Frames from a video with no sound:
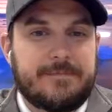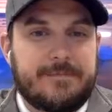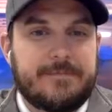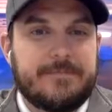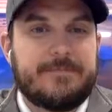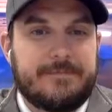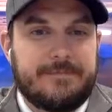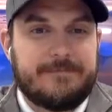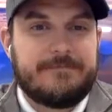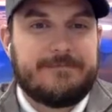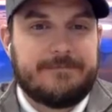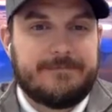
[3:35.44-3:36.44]

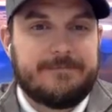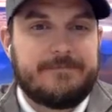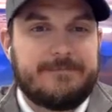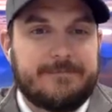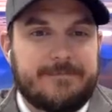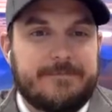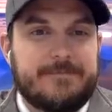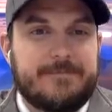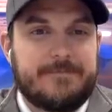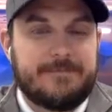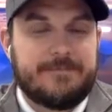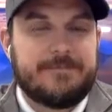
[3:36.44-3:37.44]

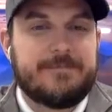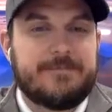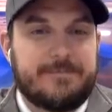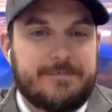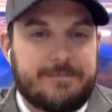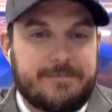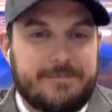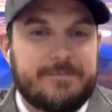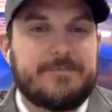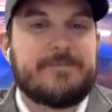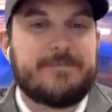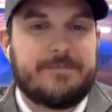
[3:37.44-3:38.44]

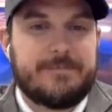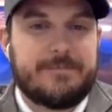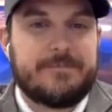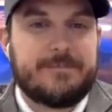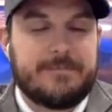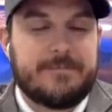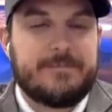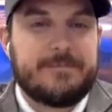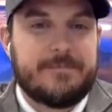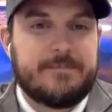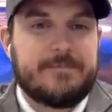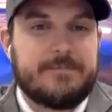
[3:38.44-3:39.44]

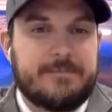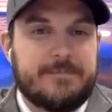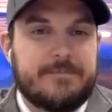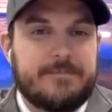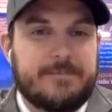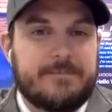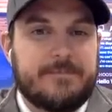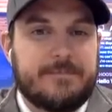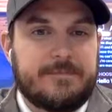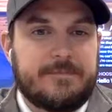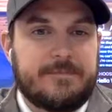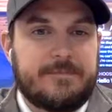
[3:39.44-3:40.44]

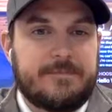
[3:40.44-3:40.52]
The person shown says nothing.